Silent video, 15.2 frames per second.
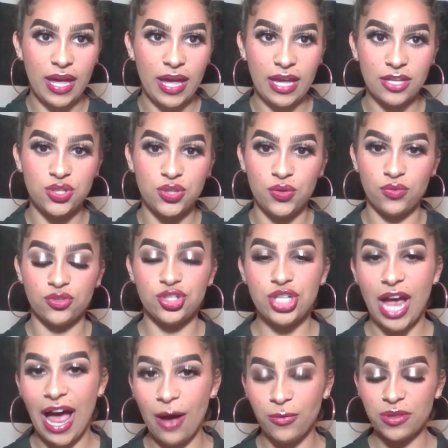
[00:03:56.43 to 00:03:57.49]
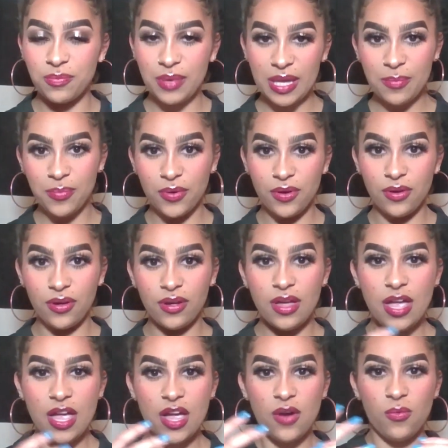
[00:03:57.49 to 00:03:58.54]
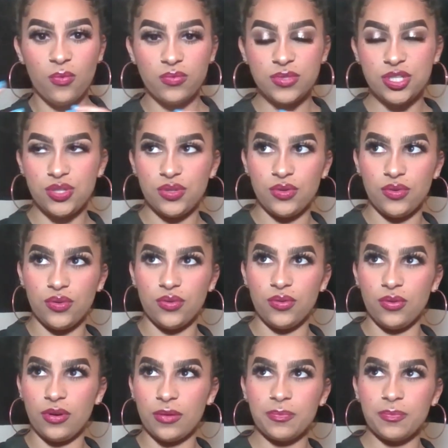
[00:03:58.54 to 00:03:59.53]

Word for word: to chat with people, to